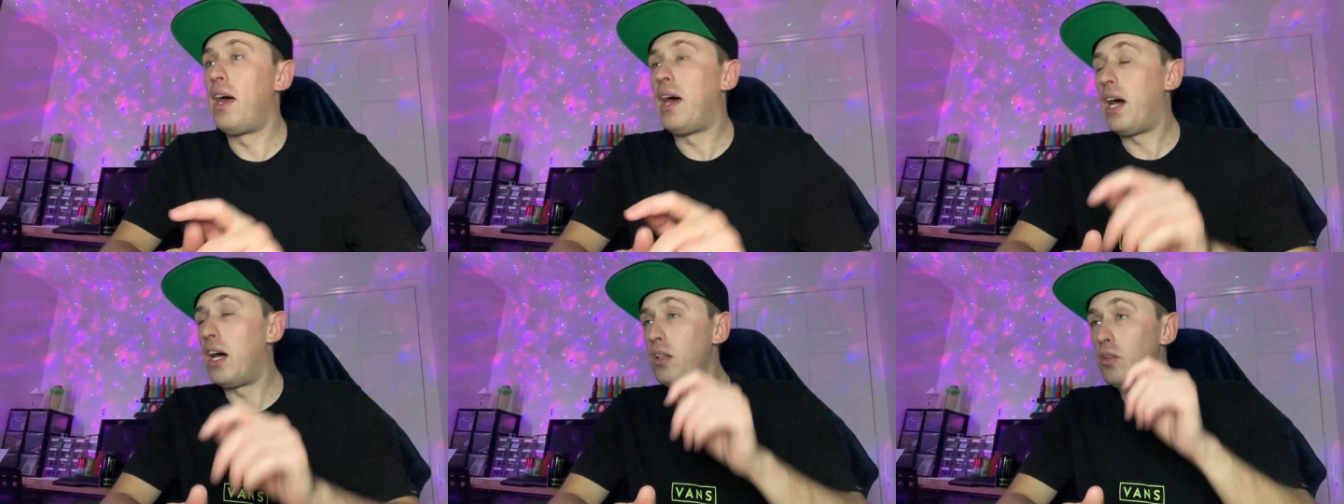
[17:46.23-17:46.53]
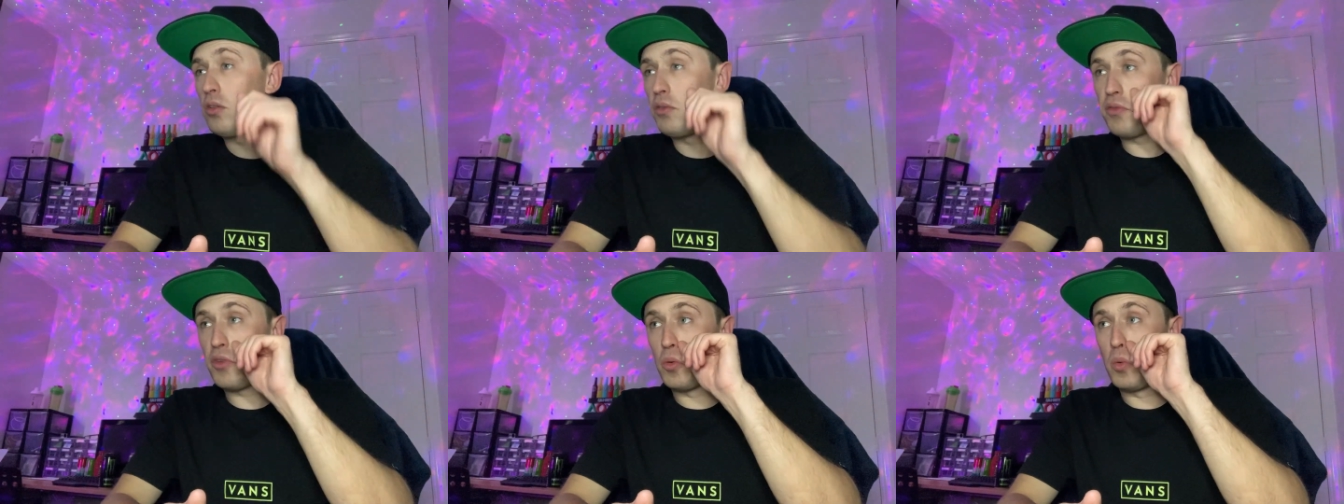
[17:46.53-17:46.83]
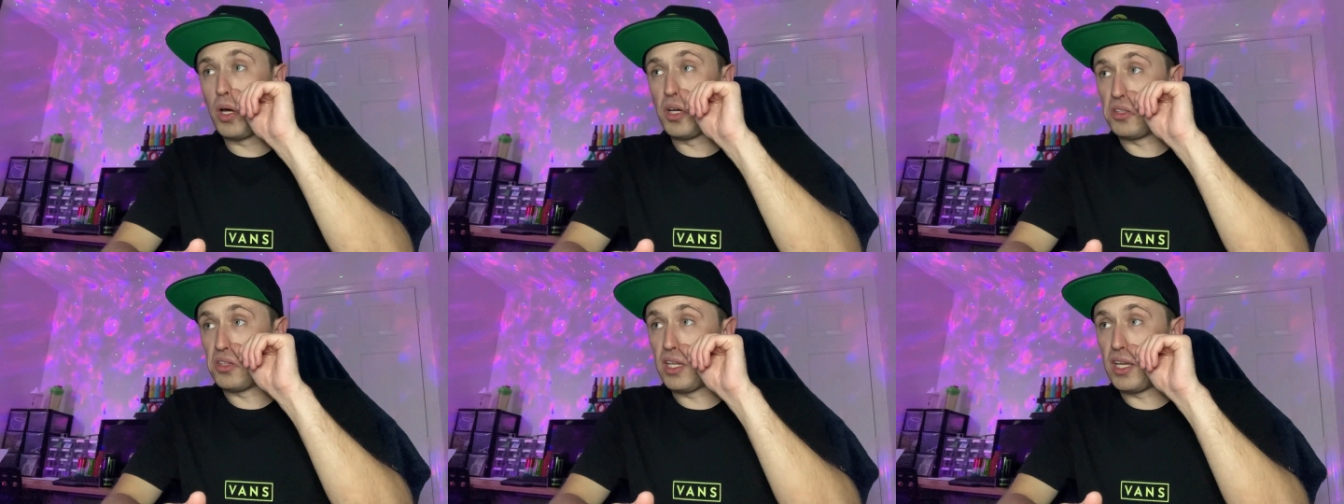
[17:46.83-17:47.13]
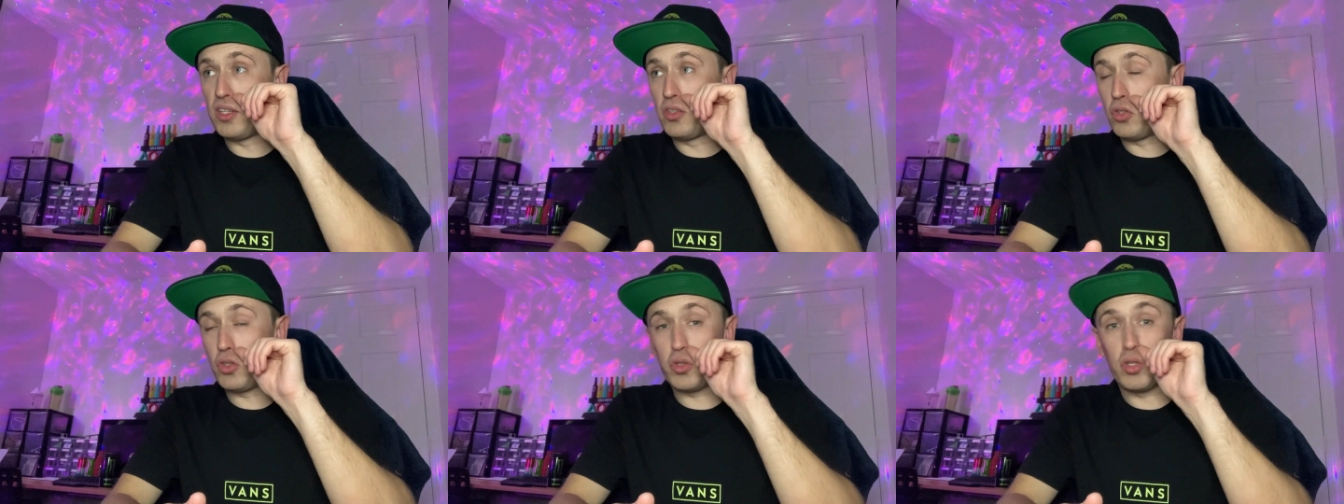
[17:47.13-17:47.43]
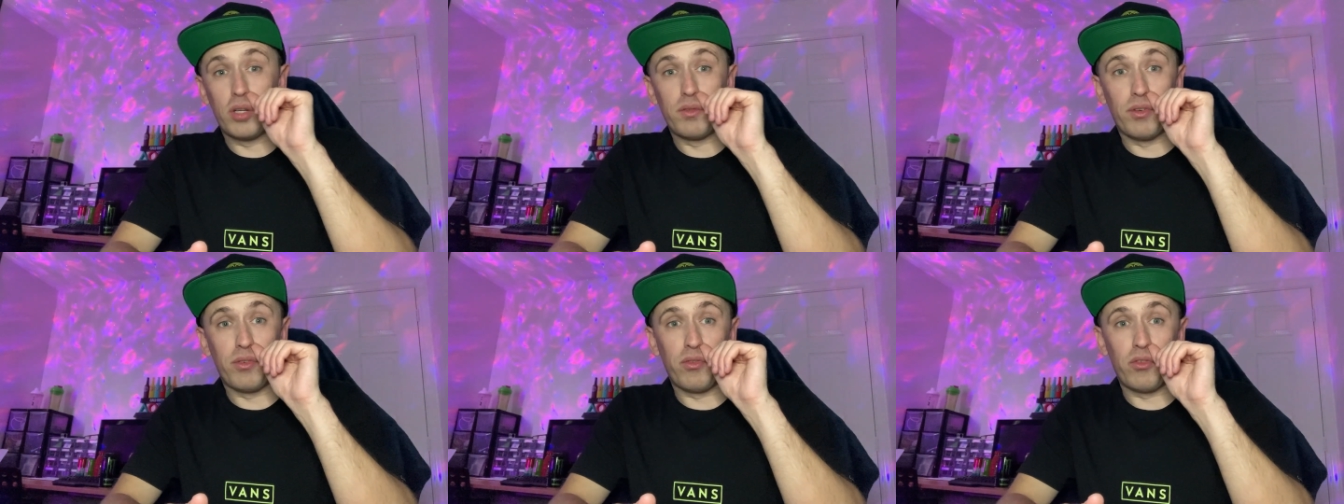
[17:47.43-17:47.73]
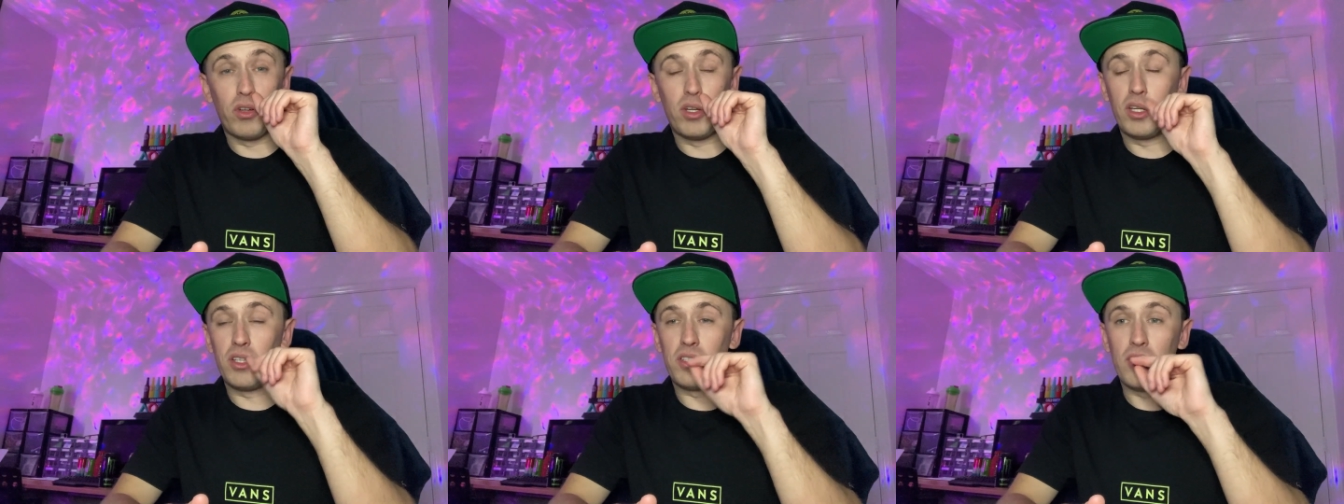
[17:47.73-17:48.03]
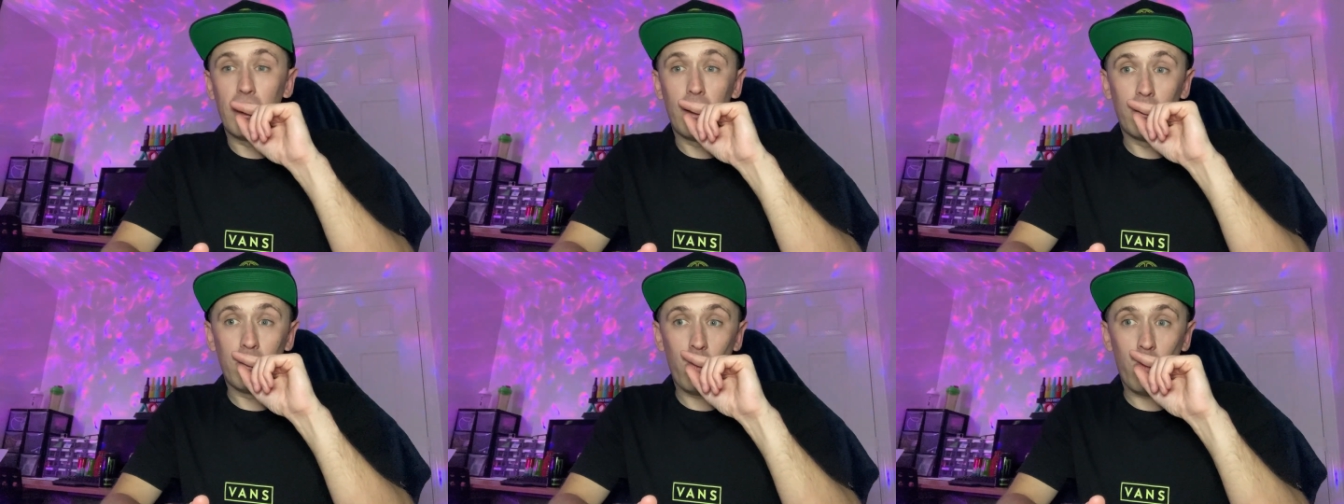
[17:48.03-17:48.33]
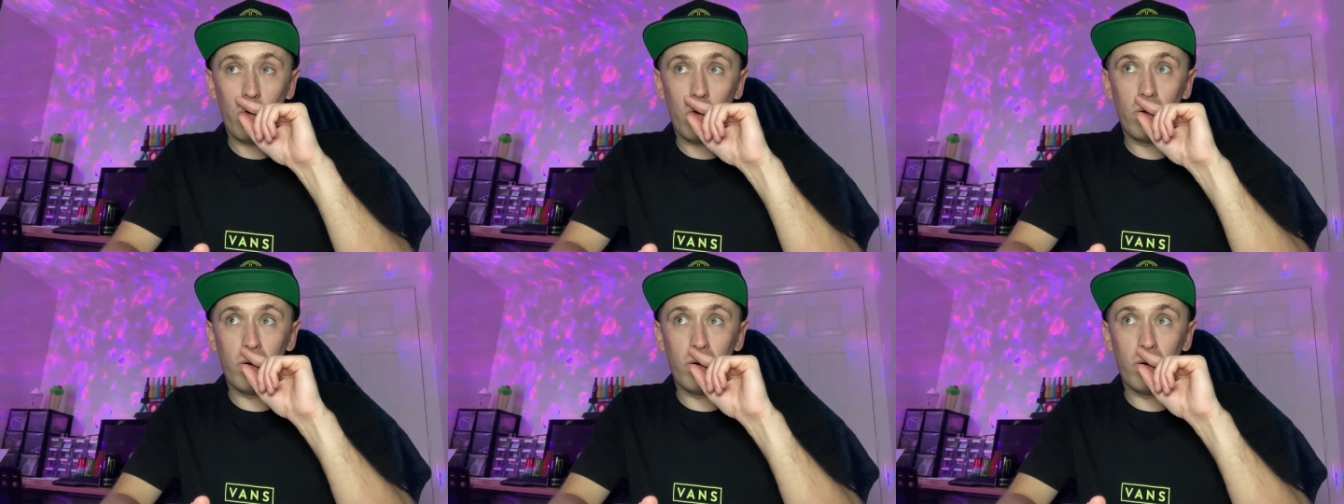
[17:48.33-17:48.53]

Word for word: How long have you worked there? Just over three years now.